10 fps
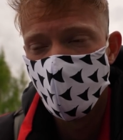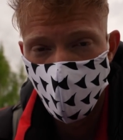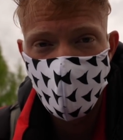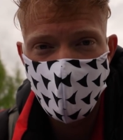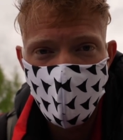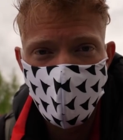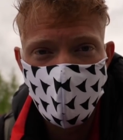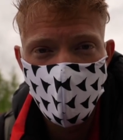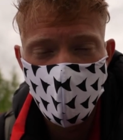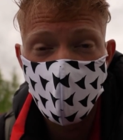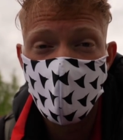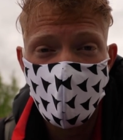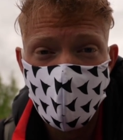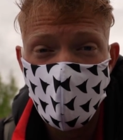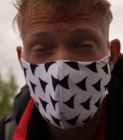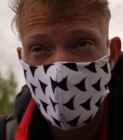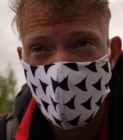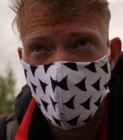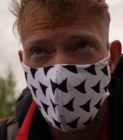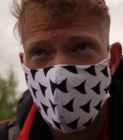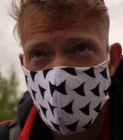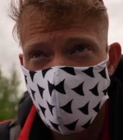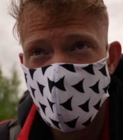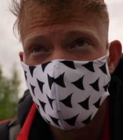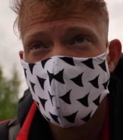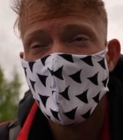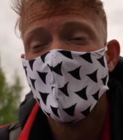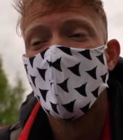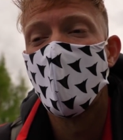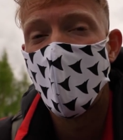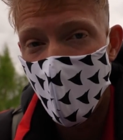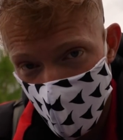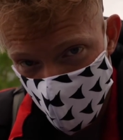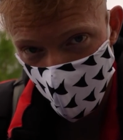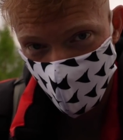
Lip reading: rowing that bit longer and being a bit more efficient as I